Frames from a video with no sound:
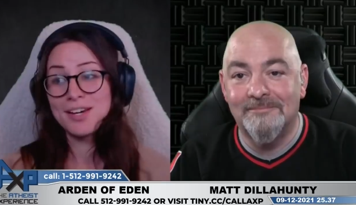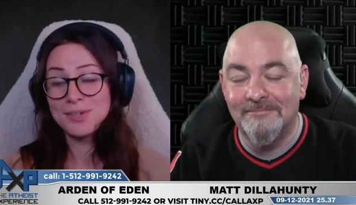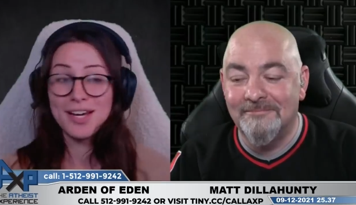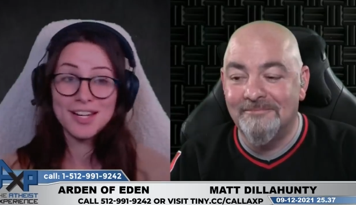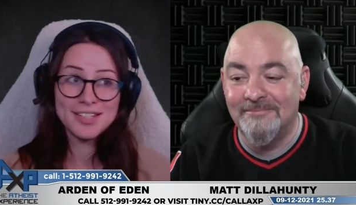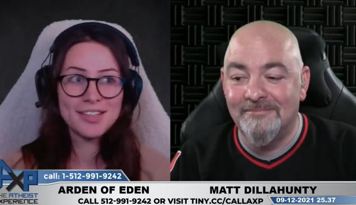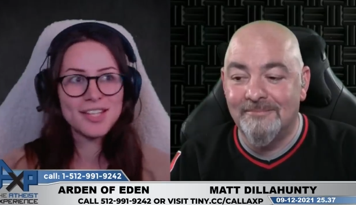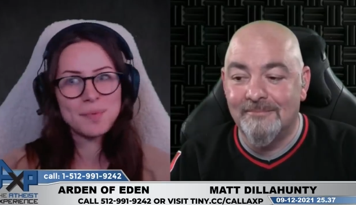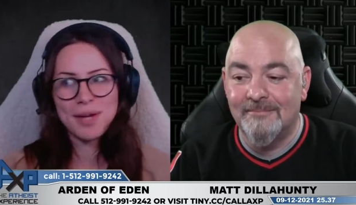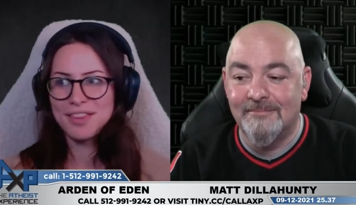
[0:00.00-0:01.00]
Speaker 1: okay, I didn't think
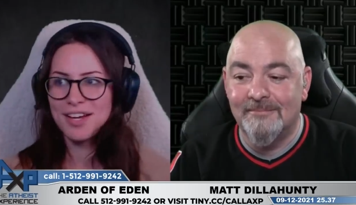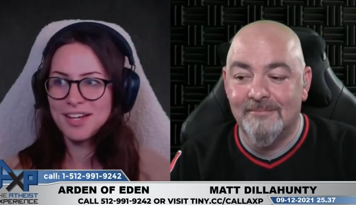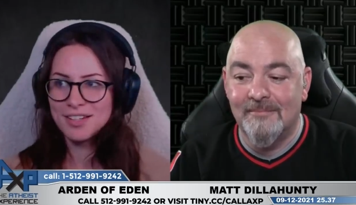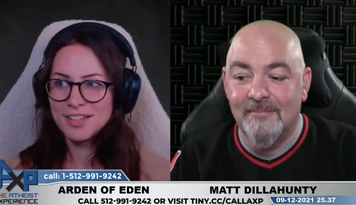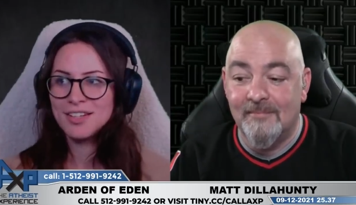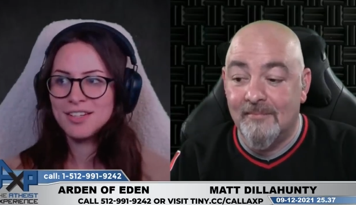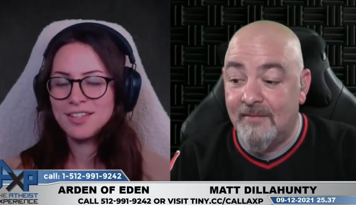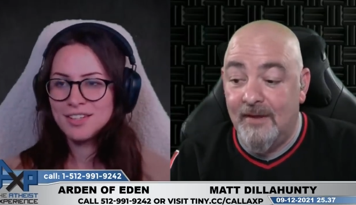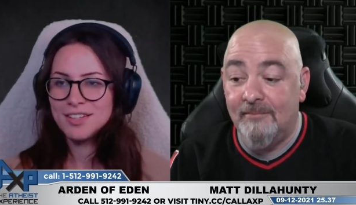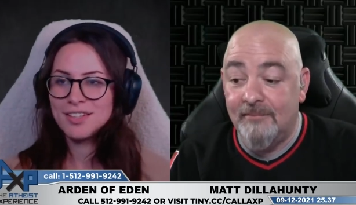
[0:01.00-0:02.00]
about that.
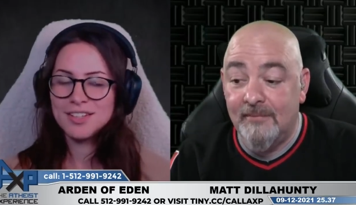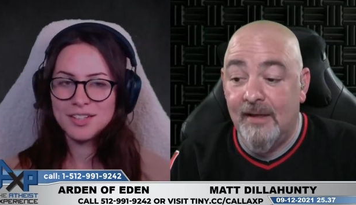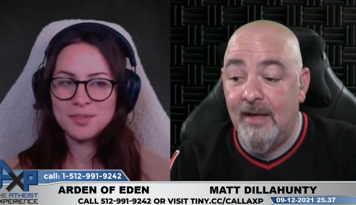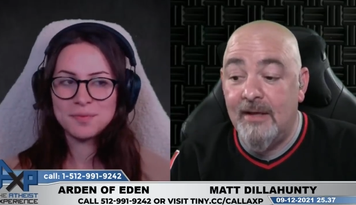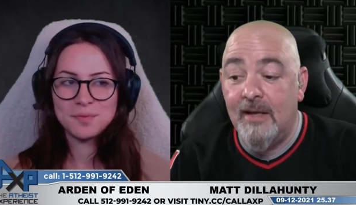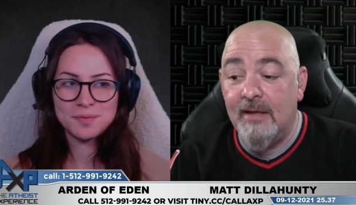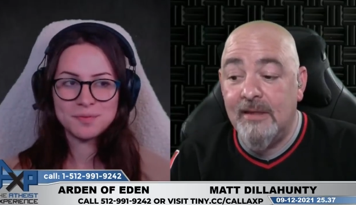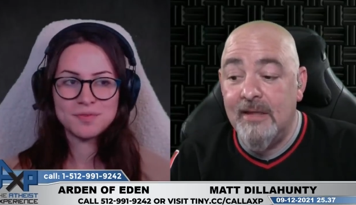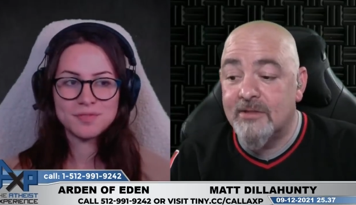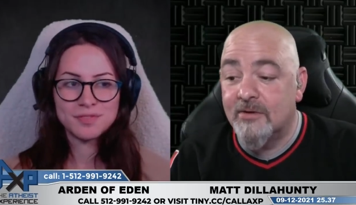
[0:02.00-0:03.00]
Speaker 2: Yeah. Uh-huh. And I think
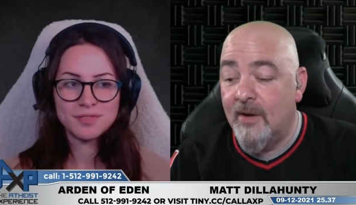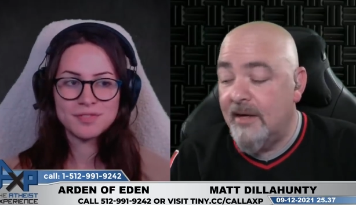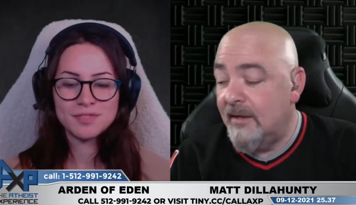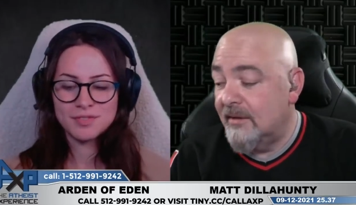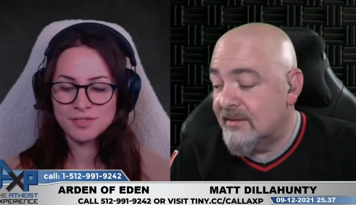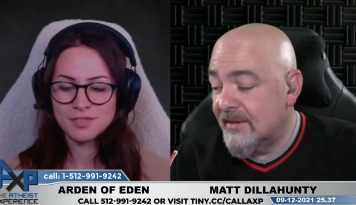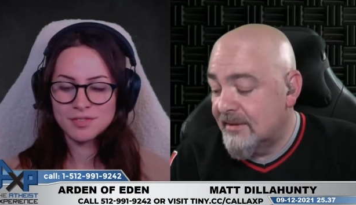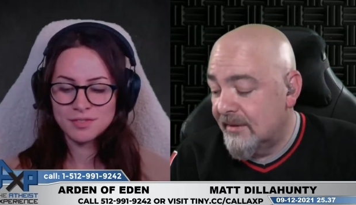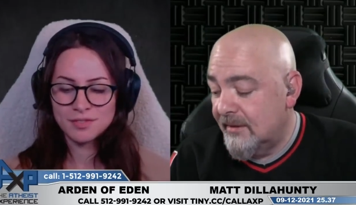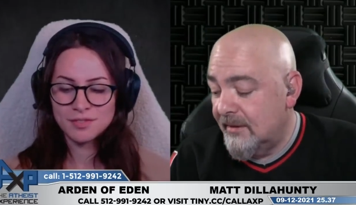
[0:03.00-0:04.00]
that's great in the sense
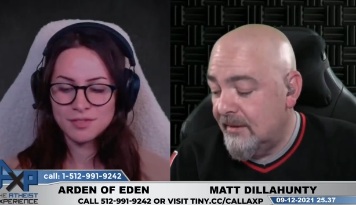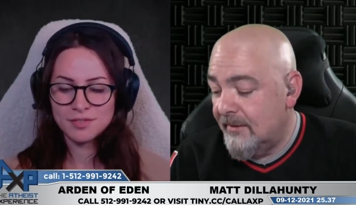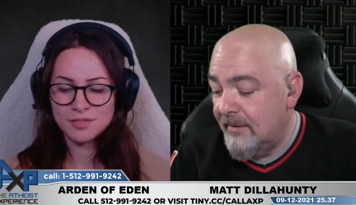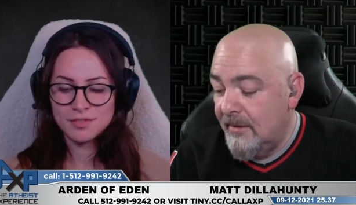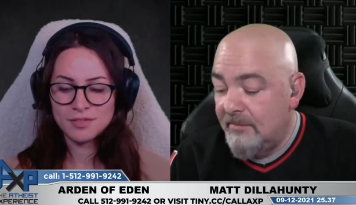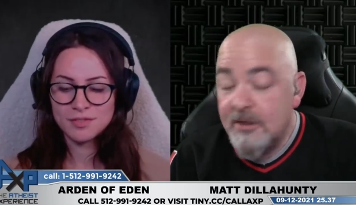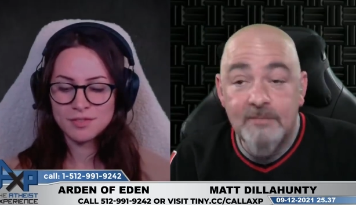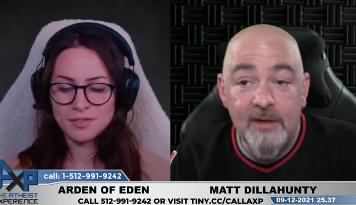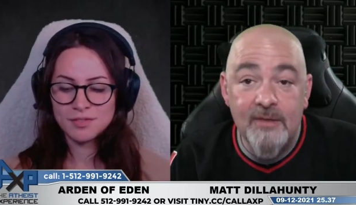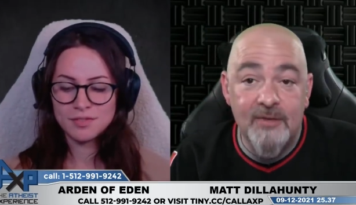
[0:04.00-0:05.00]
that there's
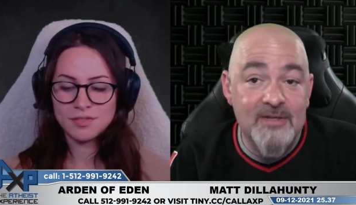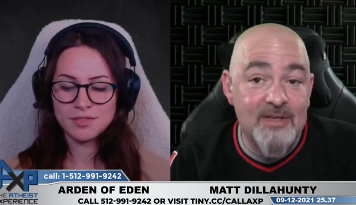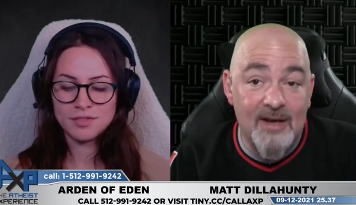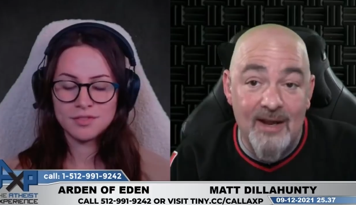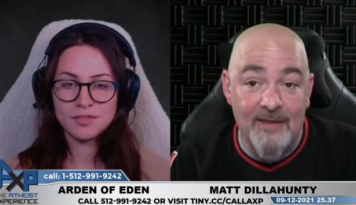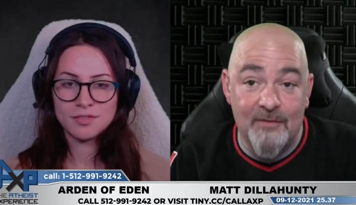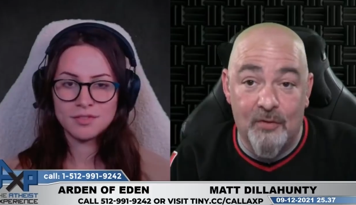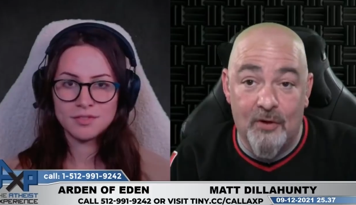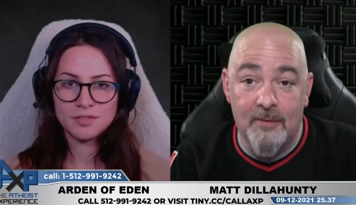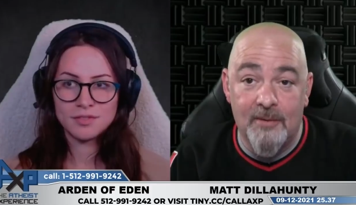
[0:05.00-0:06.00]
plenty of things that I haven't
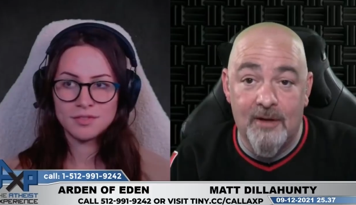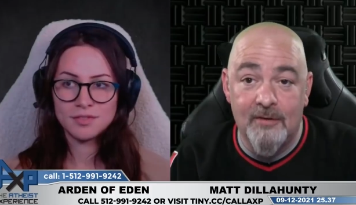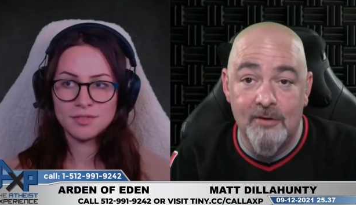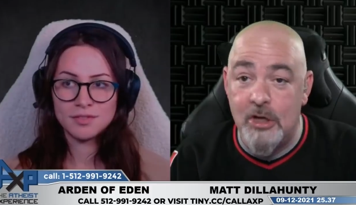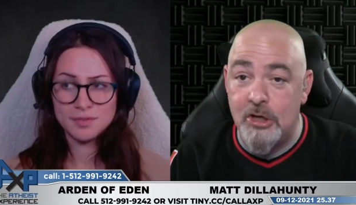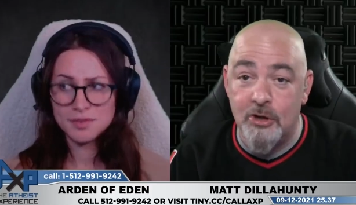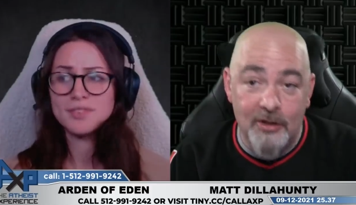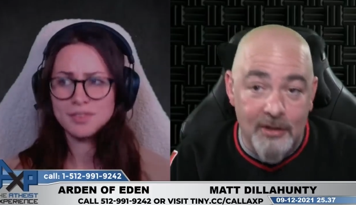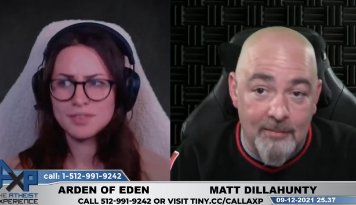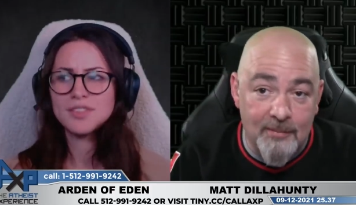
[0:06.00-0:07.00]
thought about. You're going
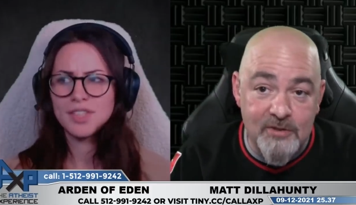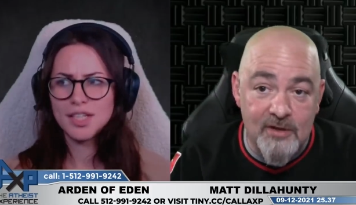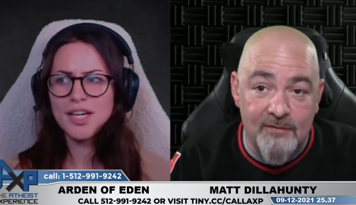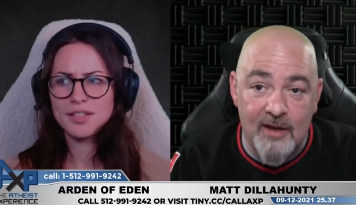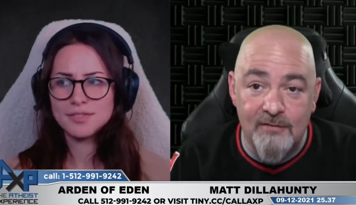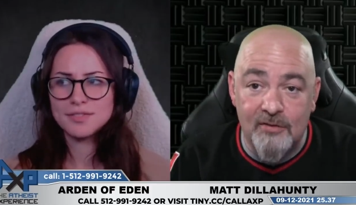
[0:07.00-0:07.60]
to come up with stuff yeah. I haven't